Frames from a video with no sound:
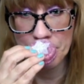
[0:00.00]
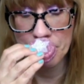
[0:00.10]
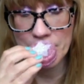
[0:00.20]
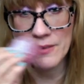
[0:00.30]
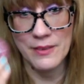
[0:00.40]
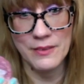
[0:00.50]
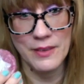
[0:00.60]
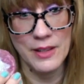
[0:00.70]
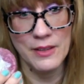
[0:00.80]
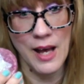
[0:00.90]
This is
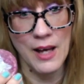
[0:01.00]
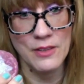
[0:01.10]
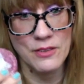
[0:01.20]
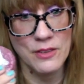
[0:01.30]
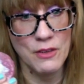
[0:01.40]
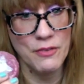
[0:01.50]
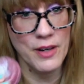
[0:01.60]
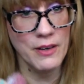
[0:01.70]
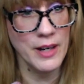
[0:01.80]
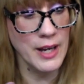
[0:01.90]
the Snow
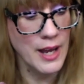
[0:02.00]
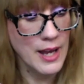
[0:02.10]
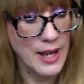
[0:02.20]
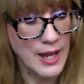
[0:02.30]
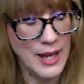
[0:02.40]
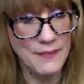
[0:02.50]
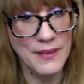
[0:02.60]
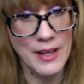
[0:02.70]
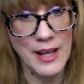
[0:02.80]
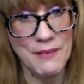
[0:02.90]
Fairy, and
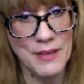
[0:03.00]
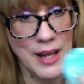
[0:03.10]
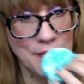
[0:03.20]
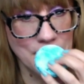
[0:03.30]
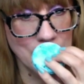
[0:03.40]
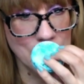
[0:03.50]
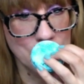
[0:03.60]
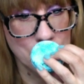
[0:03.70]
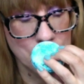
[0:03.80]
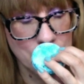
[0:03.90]
then I've got the
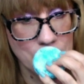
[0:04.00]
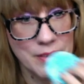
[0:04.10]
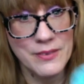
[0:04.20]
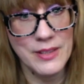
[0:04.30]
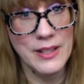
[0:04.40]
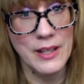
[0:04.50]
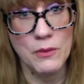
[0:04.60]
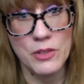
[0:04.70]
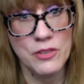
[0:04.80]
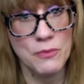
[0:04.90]

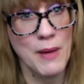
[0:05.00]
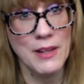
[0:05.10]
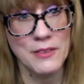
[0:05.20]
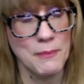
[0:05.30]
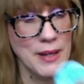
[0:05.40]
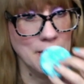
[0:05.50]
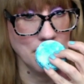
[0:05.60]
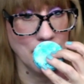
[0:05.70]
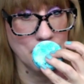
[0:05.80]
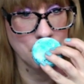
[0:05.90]
Scenic, which smells
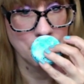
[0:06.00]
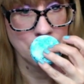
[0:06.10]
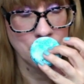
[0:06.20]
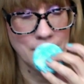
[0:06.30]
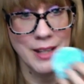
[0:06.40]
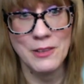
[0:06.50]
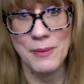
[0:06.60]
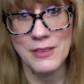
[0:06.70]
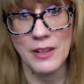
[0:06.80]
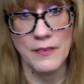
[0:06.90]
amazing. It
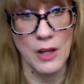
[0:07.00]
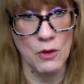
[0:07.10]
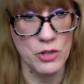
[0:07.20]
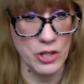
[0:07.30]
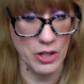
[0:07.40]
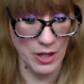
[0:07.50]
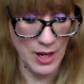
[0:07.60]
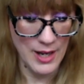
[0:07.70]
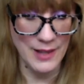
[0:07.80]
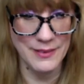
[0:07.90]
smells like the ocean,
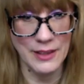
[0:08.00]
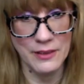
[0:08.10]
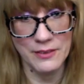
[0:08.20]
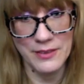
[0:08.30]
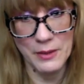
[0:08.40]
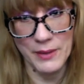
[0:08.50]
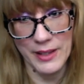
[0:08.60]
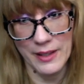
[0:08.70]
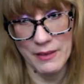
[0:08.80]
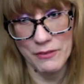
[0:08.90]
and it's got little seaweed
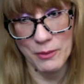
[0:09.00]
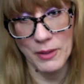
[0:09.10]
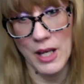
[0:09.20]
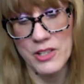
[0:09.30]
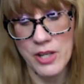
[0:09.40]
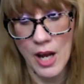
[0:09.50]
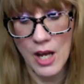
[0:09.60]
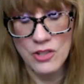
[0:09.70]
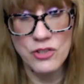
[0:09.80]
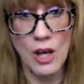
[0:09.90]
in it from Lush.
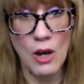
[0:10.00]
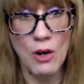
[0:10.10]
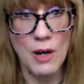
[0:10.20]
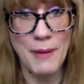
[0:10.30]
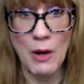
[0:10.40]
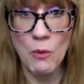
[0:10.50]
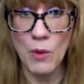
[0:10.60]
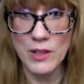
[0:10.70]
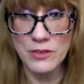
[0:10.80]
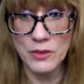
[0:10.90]
So about
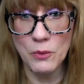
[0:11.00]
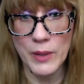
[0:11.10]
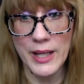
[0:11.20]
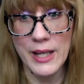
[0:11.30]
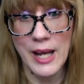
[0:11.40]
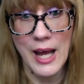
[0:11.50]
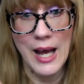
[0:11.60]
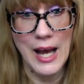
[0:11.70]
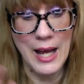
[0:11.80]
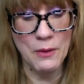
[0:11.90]
once a week,
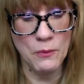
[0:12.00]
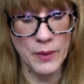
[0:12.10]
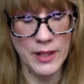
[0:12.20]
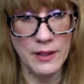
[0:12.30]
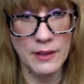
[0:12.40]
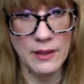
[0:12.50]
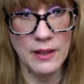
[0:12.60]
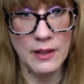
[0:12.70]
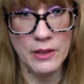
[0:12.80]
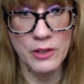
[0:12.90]
I
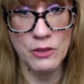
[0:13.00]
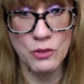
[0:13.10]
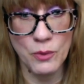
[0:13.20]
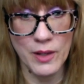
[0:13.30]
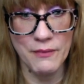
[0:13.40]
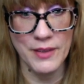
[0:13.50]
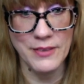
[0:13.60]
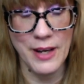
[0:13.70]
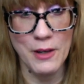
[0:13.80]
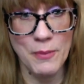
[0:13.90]
will use one of
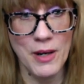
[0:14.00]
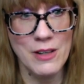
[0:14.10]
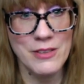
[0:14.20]
these hair bars,